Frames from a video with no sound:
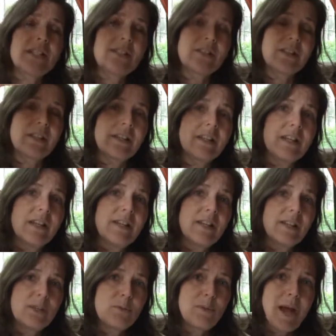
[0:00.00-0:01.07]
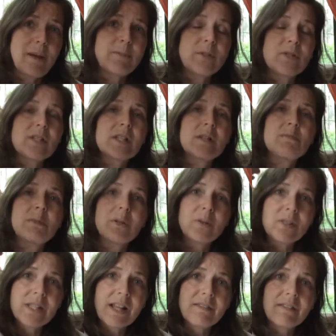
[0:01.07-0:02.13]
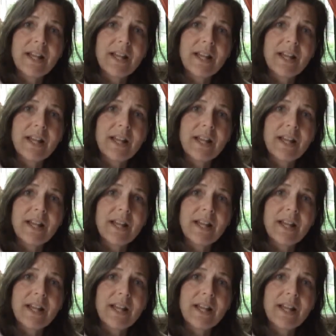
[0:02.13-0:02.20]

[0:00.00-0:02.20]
so the raptors and the birds that